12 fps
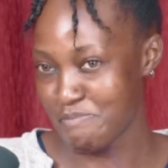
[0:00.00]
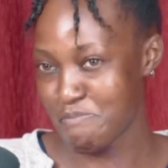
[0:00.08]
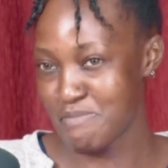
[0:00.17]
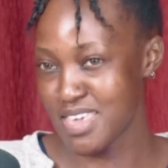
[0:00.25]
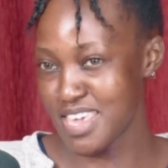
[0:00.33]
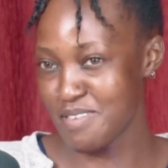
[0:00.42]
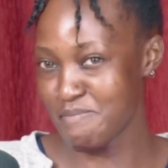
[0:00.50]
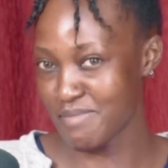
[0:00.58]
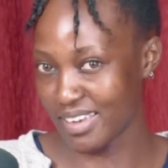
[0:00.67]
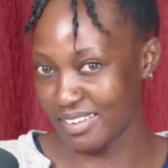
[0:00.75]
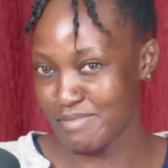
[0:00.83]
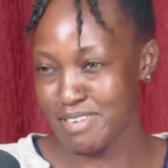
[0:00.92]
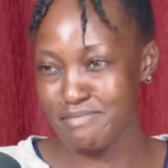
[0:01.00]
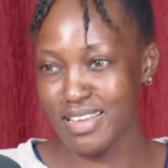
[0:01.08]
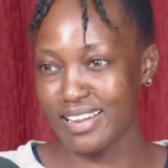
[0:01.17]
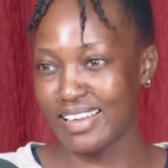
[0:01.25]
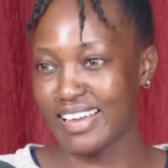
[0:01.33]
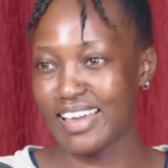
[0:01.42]
Mimi
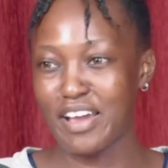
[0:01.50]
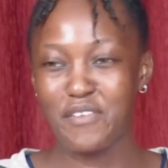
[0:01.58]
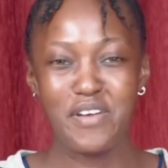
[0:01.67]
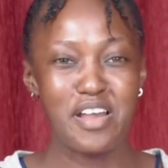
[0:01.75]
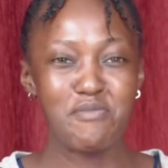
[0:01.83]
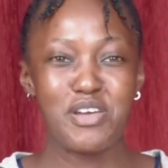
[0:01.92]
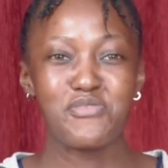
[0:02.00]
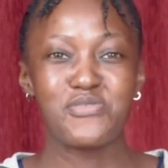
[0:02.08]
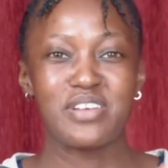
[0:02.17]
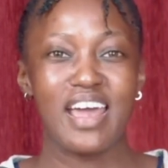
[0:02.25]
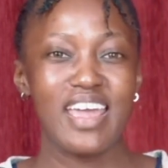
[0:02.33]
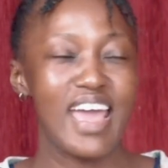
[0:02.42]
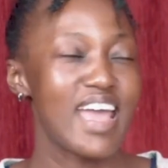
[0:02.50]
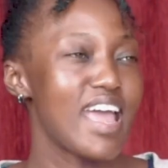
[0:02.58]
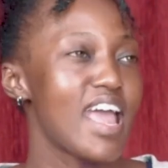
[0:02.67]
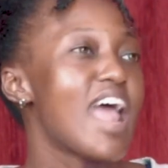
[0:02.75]
ningekuwa nimefurahi.